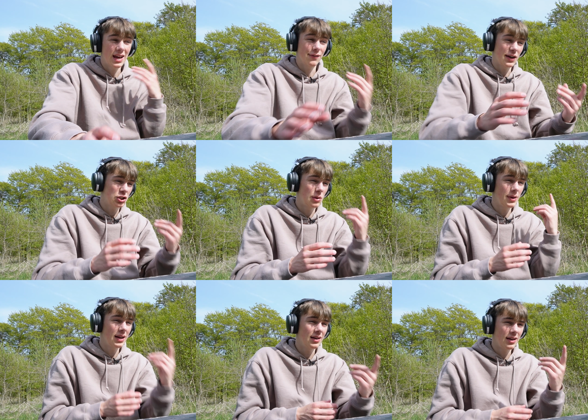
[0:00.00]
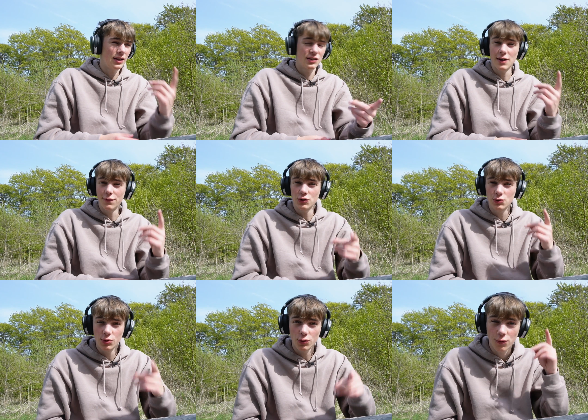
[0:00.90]
I've actually been in this FL
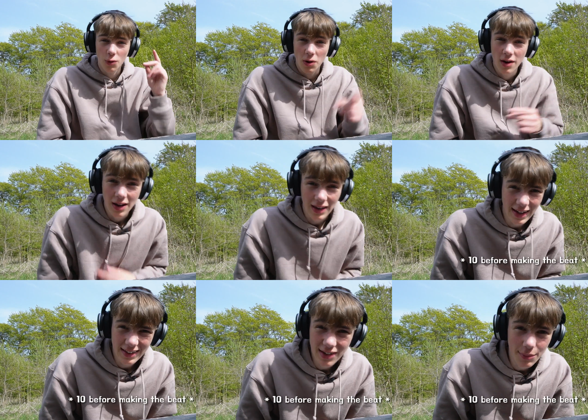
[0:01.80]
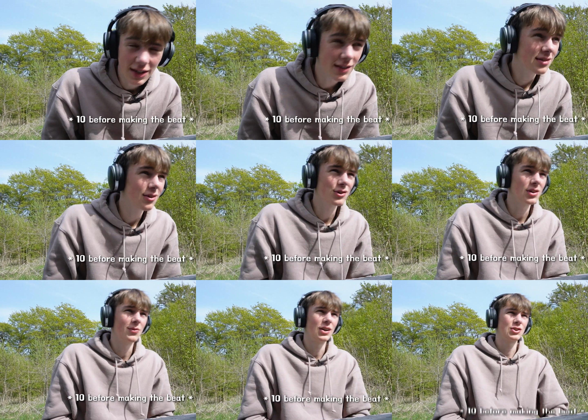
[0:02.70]
Studio for 10 minutes or
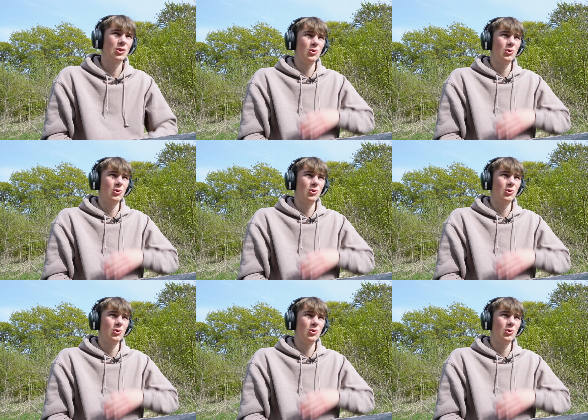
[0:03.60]
something, so